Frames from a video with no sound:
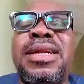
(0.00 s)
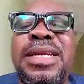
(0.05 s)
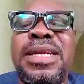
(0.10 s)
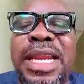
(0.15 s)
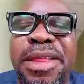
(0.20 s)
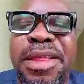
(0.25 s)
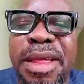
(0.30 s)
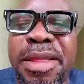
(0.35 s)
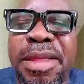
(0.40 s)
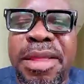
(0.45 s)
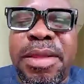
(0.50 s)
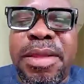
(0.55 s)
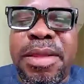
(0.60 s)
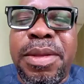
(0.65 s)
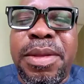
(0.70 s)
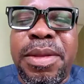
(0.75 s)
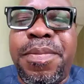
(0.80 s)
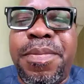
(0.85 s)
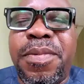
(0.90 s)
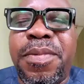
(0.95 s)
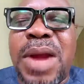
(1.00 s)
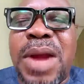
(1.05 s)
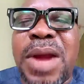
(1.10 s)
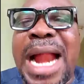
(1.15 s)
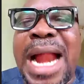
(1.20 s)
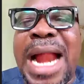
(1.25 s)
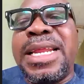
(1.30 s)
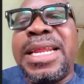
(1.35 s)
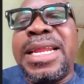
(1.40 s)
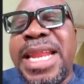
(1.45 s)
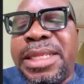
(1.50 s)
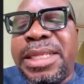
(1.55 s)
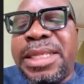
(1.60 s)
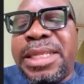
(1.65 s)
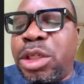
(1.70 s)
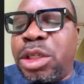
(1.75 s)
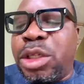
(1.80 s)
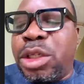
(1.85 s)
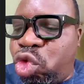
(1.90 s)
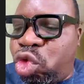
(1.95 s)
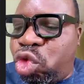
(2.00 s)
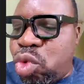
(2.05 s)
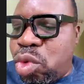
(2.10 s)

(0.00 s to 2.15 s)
relationship, and relate the two,